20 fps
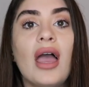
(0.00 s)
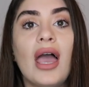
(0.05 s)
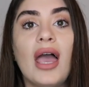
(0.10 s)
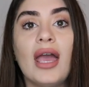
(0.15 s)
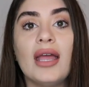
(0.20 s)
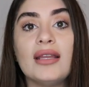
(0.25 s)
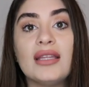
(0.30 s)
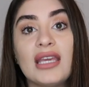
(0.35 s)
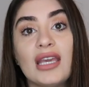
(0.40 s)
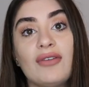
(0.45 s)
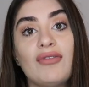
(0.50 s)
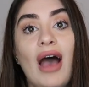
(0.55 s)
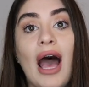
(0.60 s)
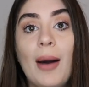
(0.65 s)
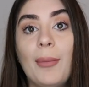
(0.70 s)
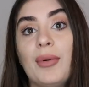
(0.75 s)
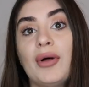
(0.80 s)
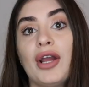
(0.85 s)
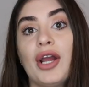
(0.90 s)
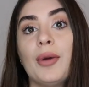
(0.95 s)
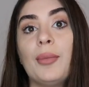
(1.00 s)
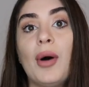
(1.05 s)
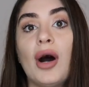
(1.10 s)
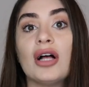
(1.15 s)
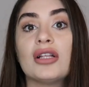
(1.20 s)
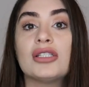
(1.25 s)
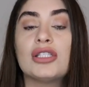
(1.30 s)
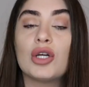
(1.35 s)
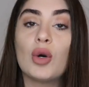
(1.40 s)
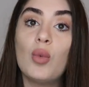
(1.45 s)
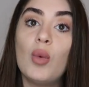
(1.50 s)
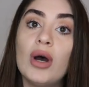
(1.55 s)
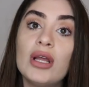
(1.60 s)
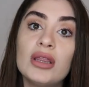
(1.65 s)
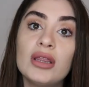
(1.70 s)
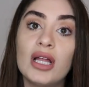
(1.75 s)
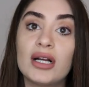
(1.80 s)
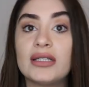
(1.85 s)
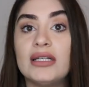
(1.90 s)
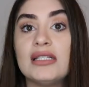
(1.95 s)
and give Apple AirPods to
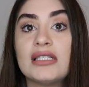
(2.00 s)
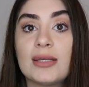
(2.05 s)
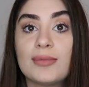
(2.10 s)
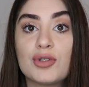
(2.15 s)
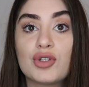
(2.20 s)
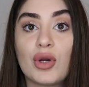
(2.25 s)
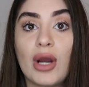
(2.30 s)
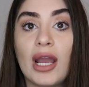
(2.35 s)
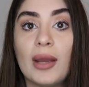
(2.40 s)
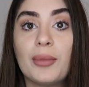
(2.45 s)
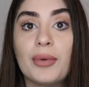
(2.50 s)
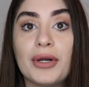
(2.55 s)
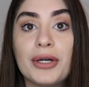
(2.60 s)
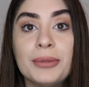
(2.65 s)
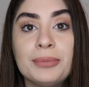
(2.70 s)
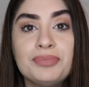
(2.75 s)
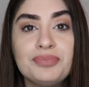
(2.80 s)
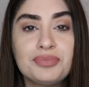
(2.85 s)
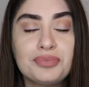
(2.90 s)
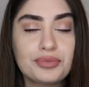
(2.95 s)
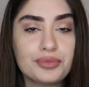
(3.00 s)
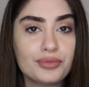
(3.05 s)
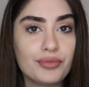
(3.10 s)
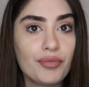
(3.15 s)
one lucky subscriber